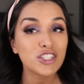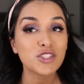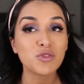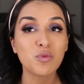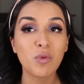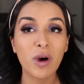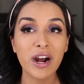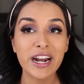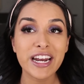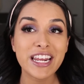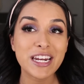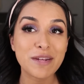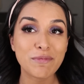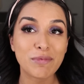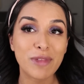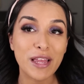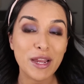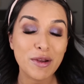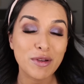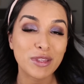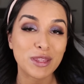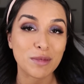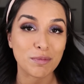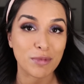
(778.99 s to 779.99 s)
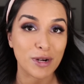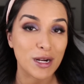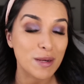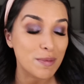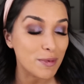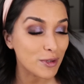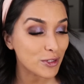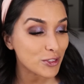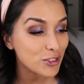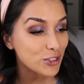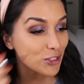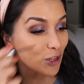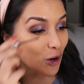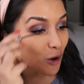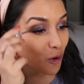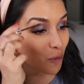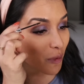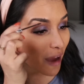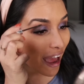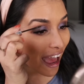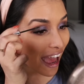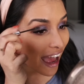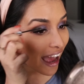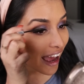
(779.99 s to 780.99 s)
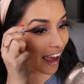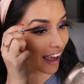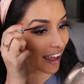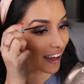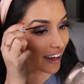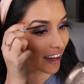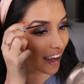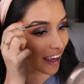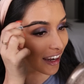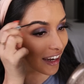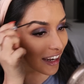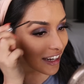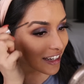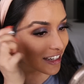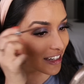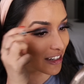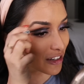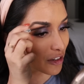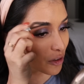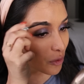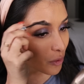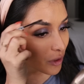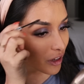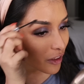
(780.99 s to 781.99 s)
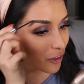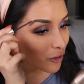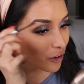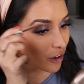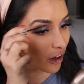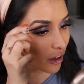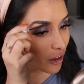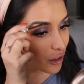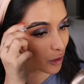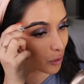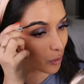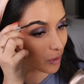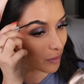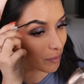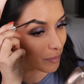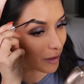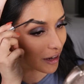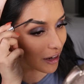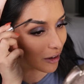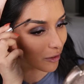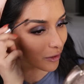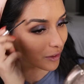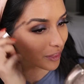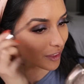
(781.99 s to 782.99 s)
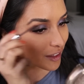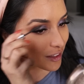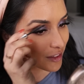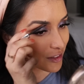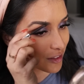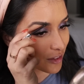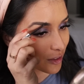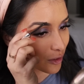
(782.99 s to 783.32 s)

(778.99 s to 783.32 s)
just wanted to play with the purple so bad and I didn't know what other color would pair with it,